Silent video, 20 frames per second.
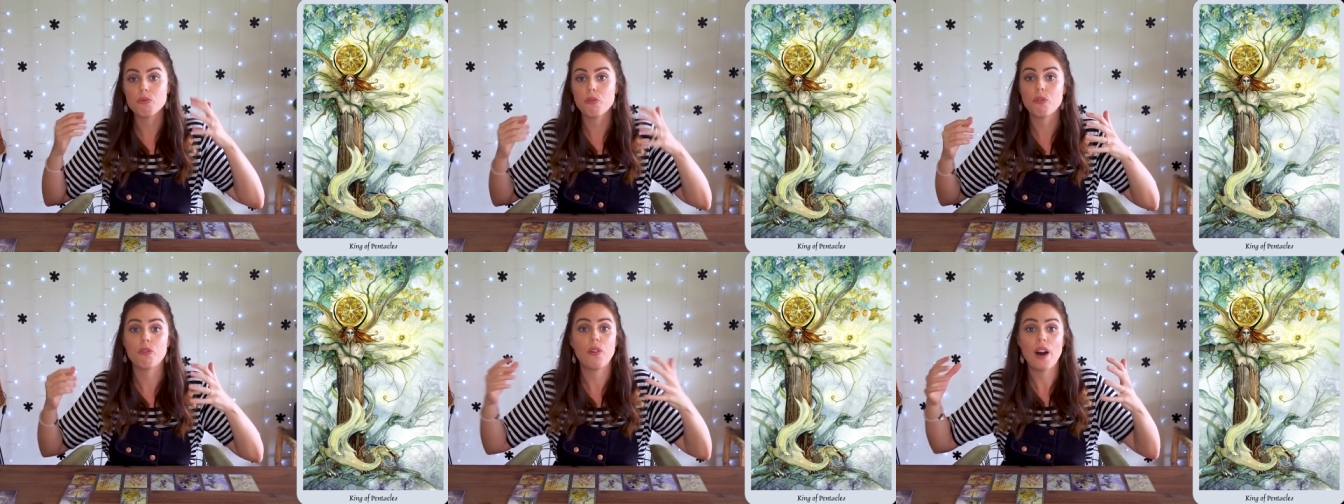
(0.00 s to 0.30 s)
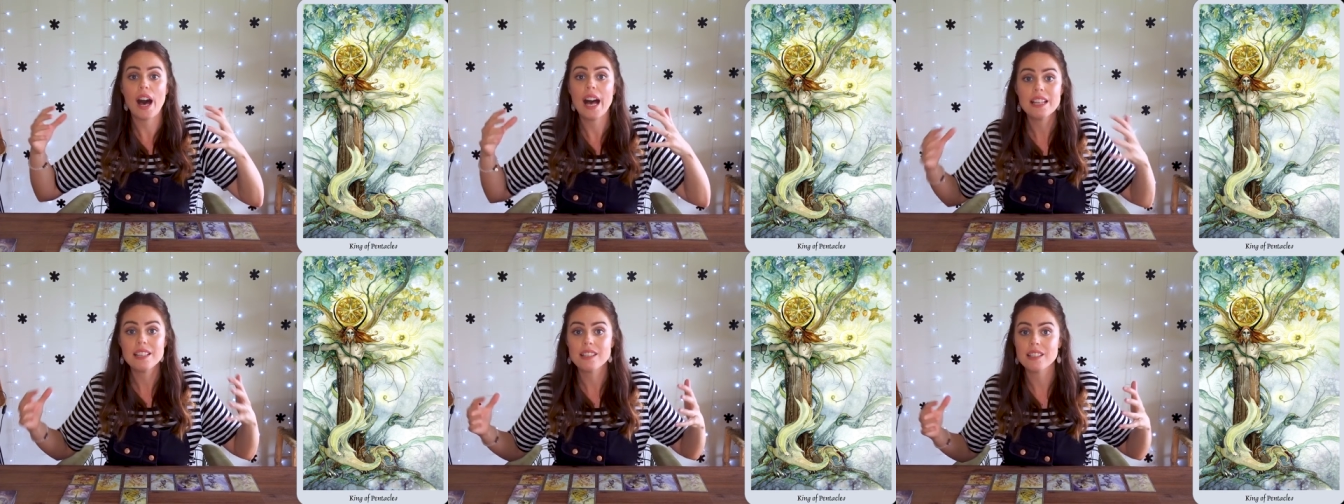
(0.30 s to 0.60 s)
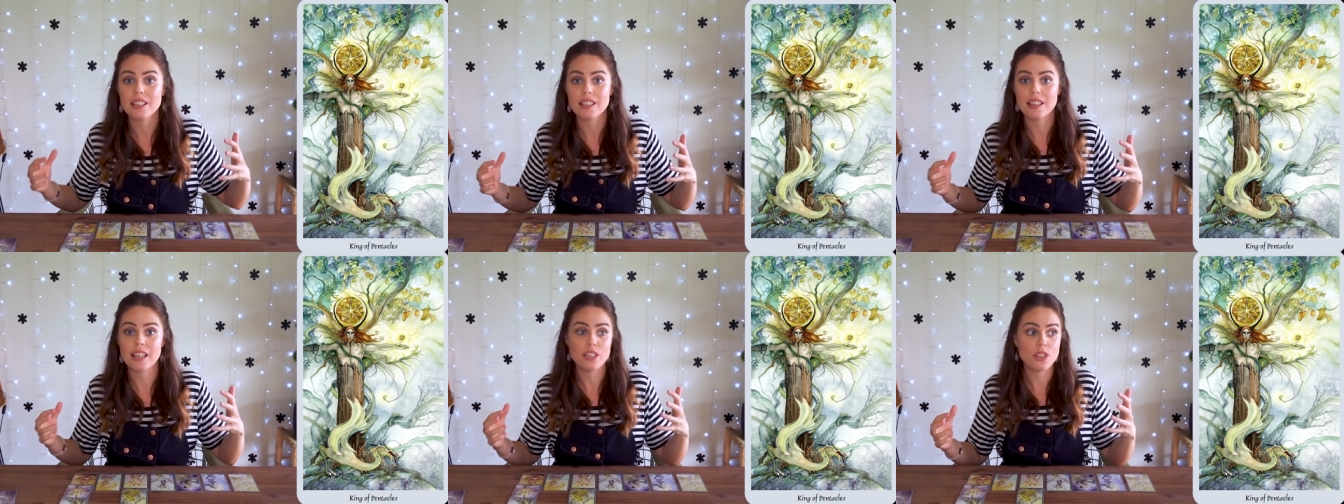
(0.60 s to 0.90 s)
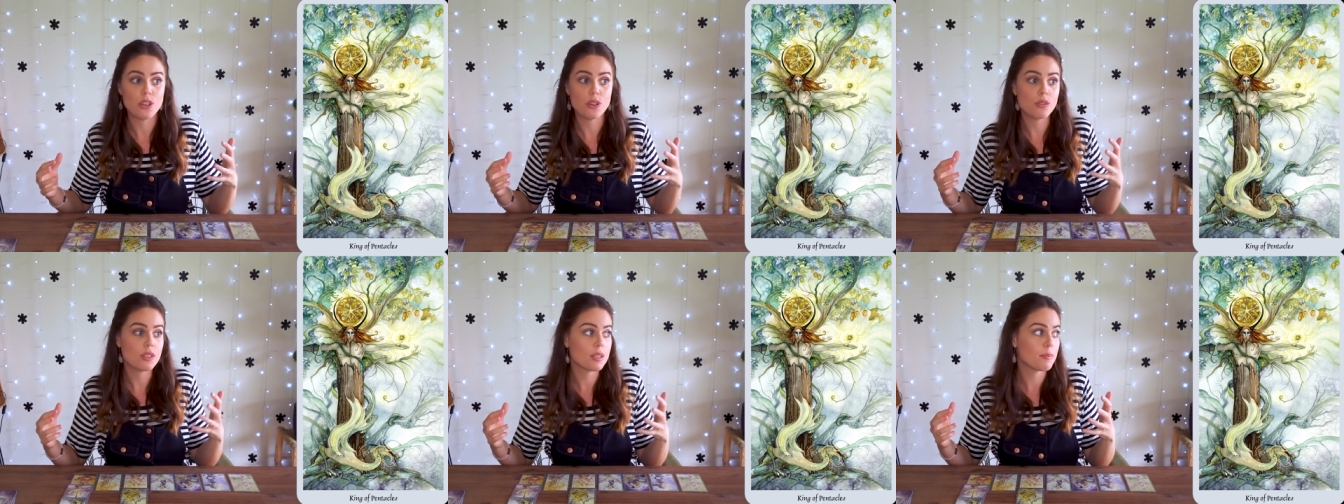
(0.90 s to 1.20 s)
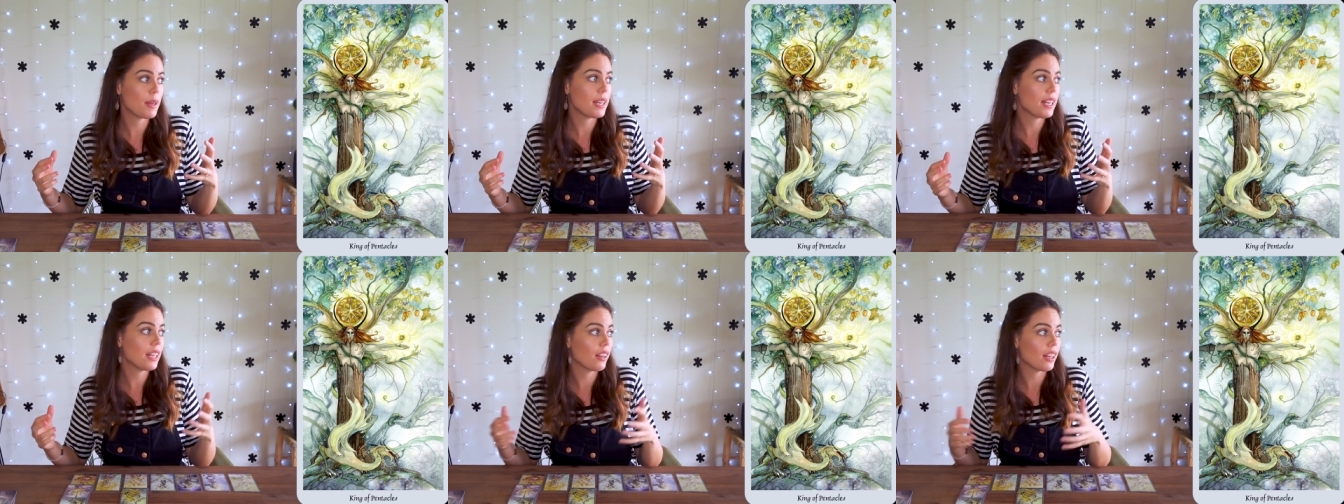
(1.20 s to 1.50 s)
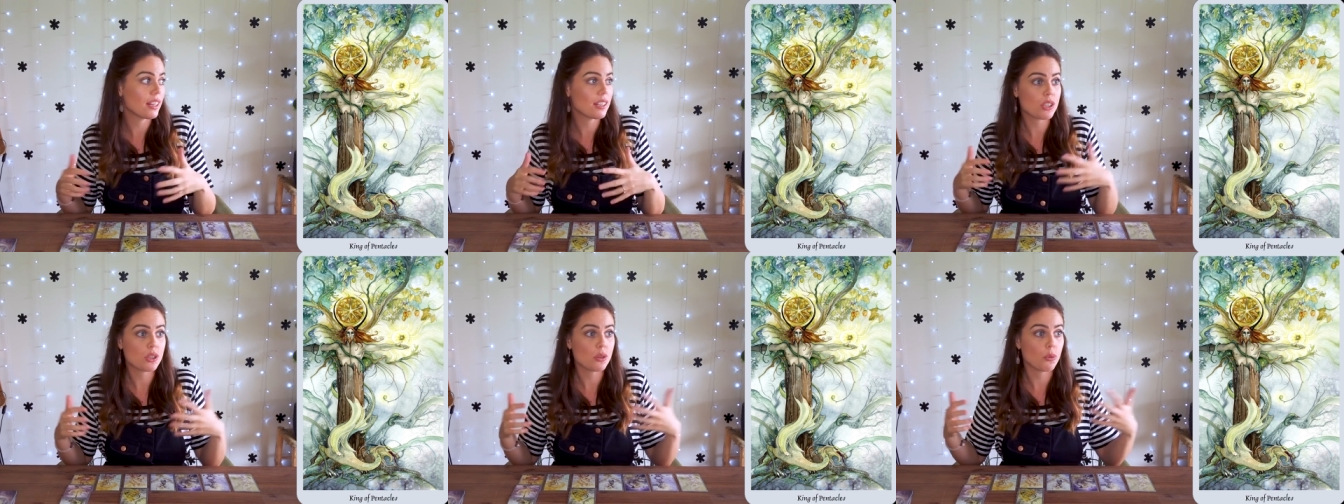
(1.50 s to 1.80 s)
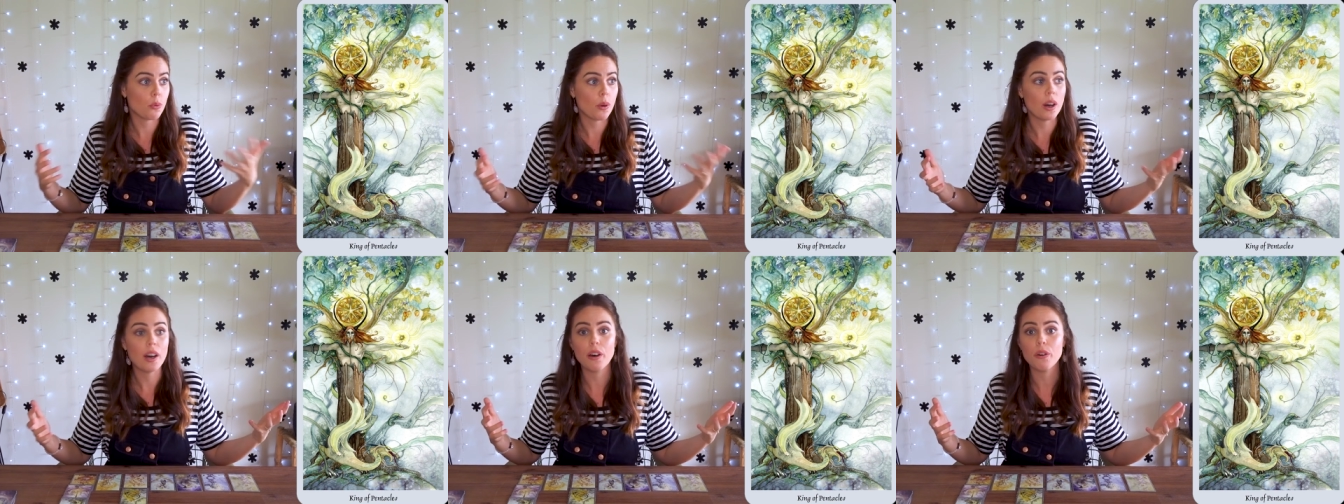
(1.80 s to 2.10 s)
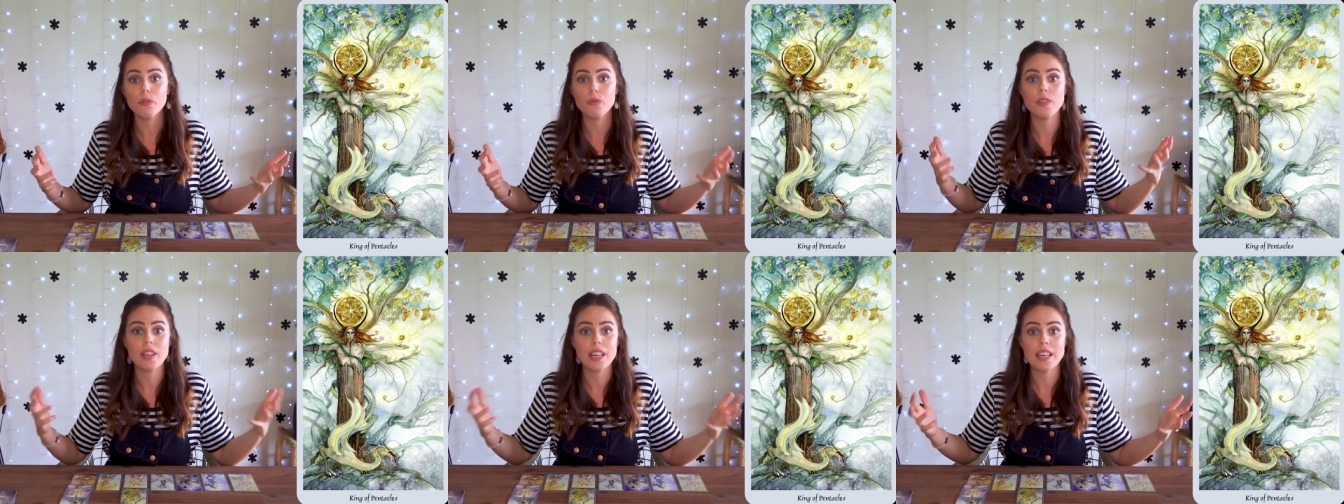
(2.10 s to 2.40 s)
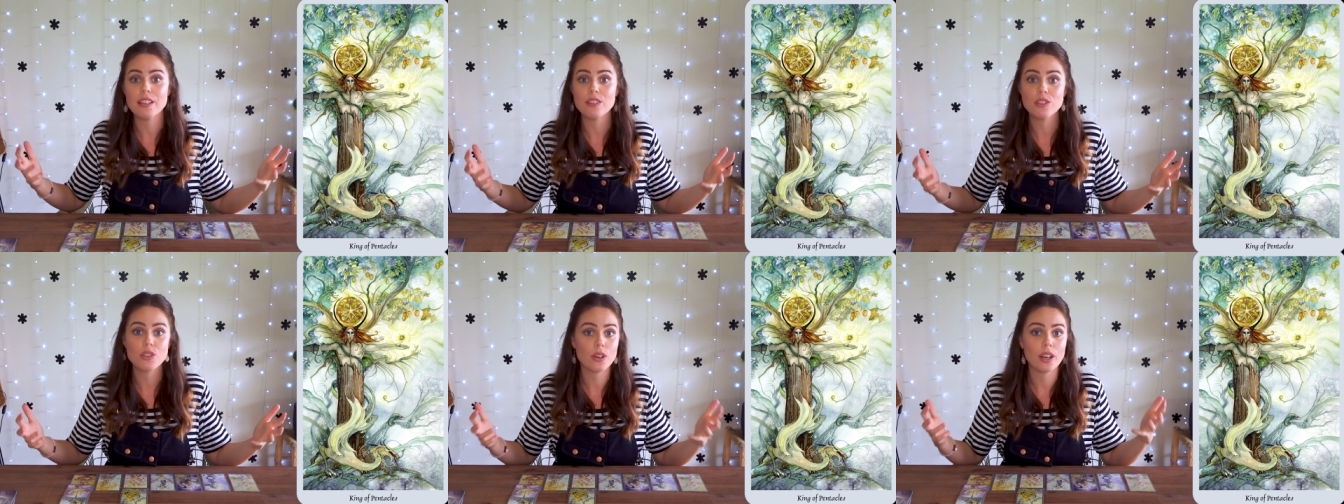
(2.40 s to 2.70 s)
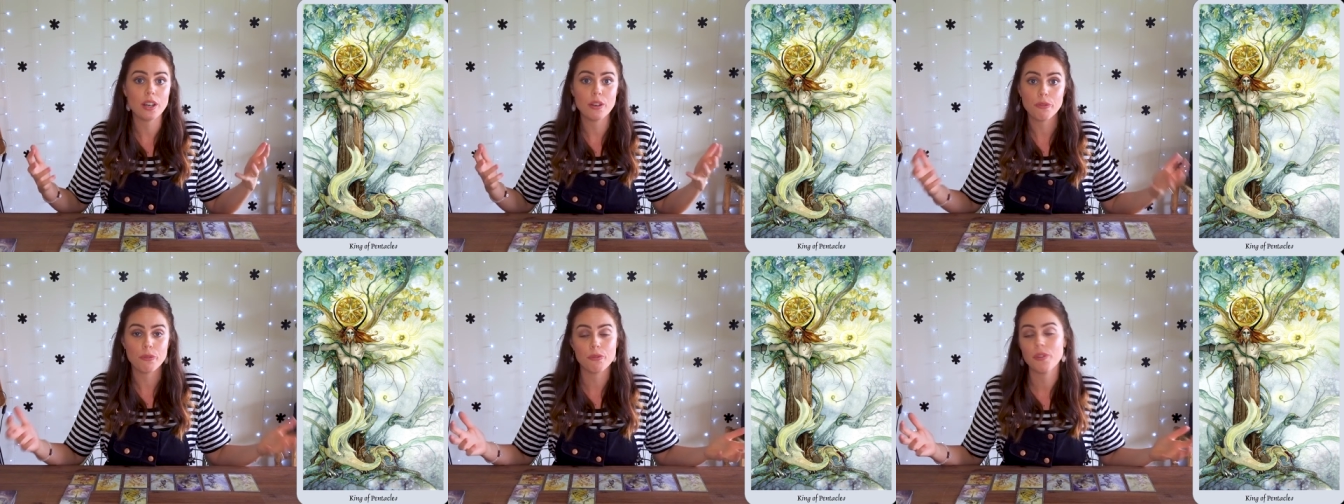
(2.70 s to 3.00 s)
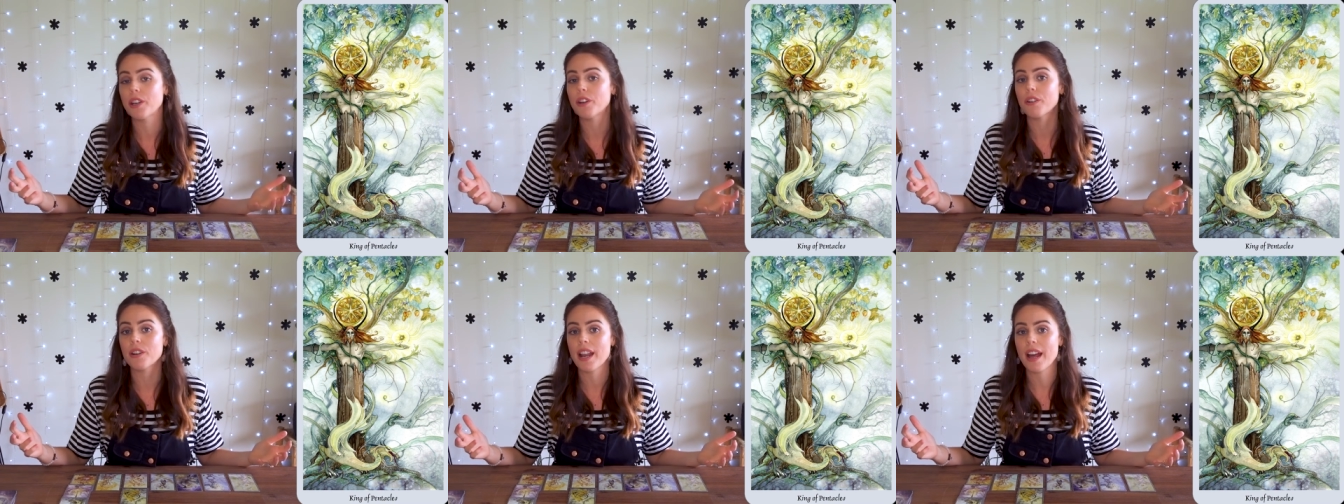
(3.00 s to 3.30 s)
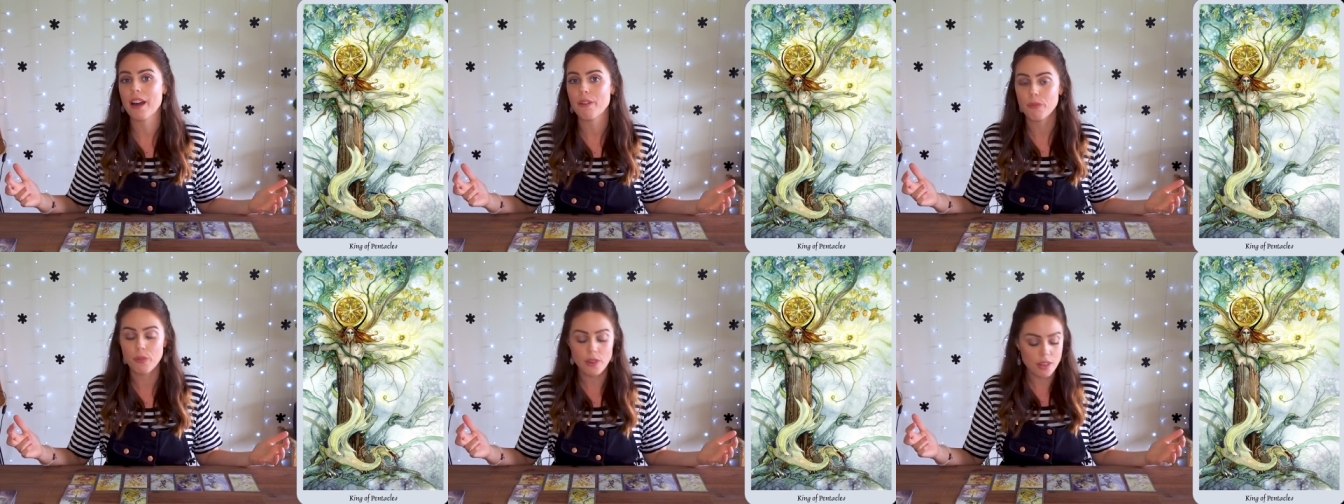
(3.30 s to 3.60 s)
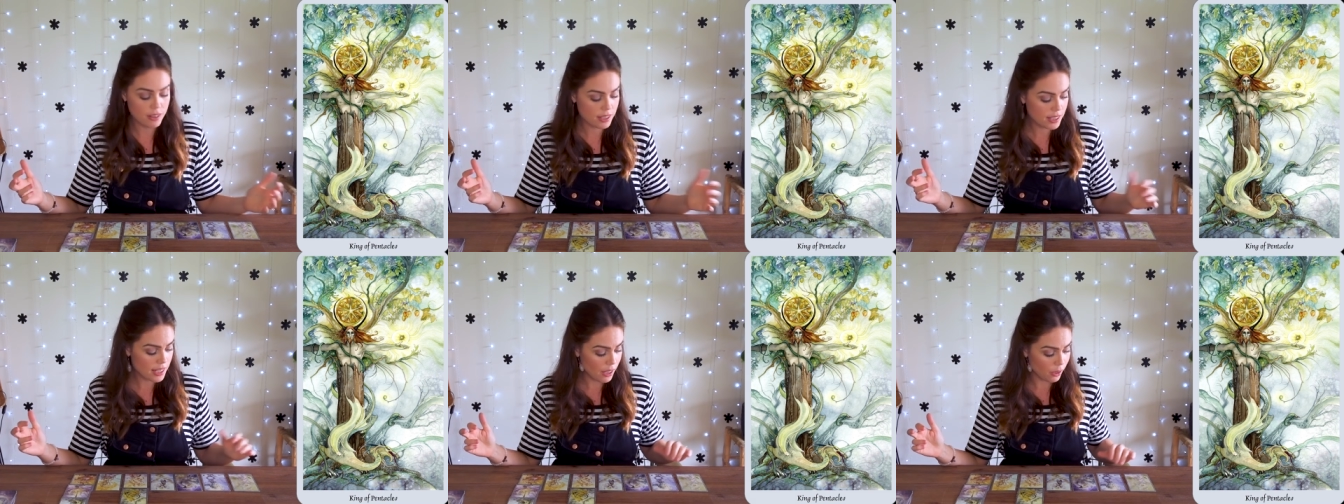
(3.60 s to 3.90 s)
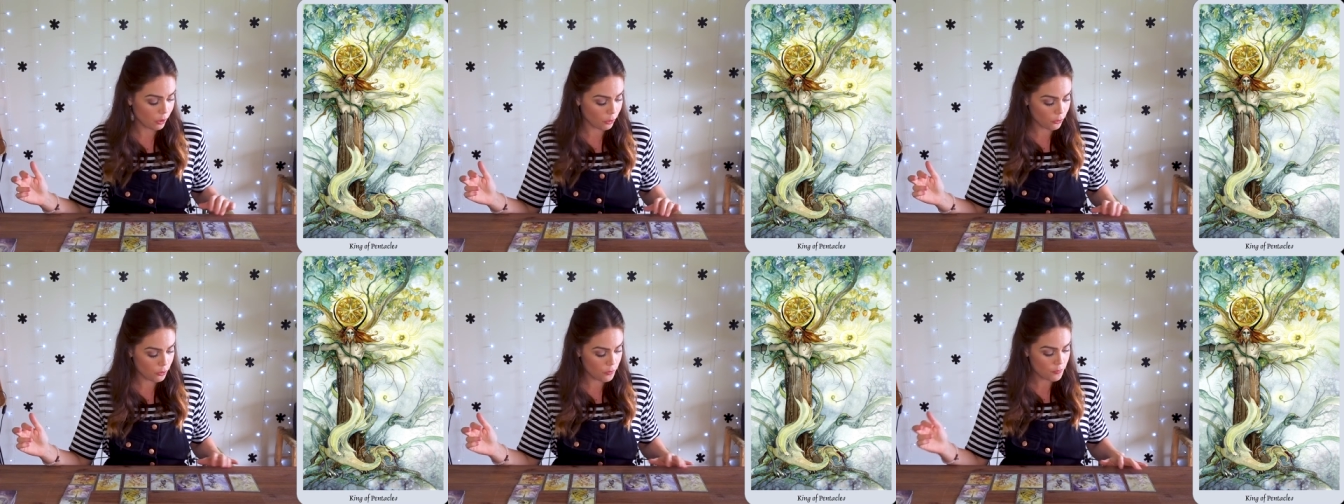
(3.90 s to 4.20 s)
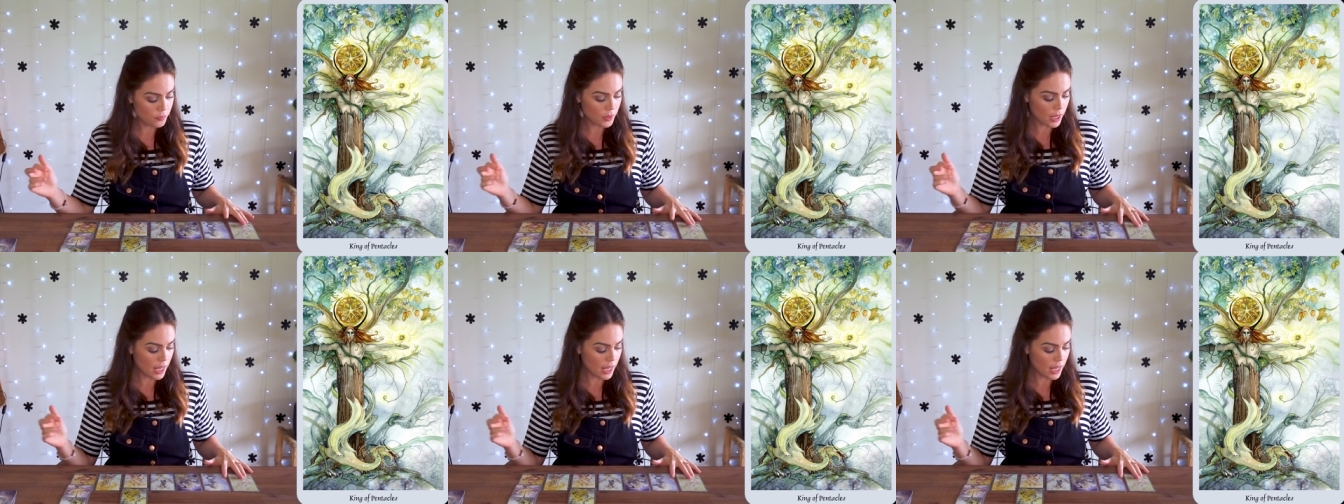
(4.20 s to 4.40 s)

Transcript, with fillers: faster than you spending like 12 years trying to figure it out for yourself.